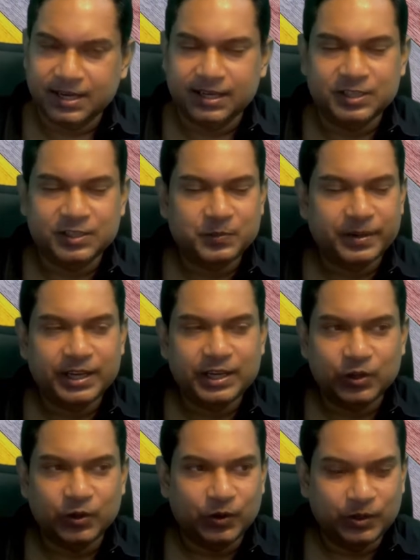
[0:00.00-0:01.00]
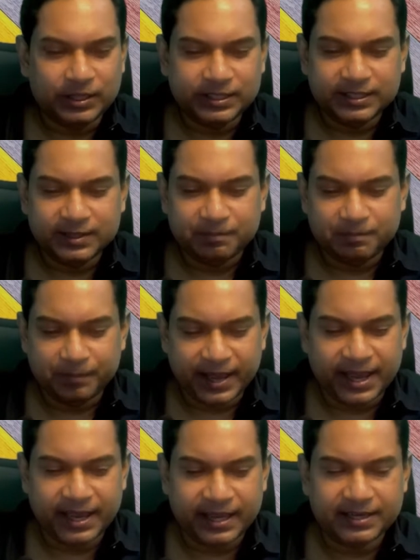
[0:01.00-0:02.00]
Despite all the
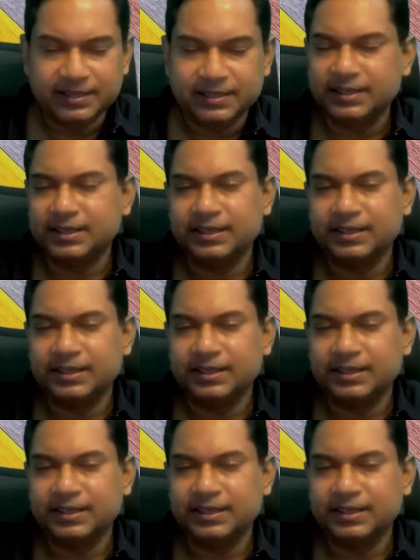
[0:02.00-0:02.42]
bad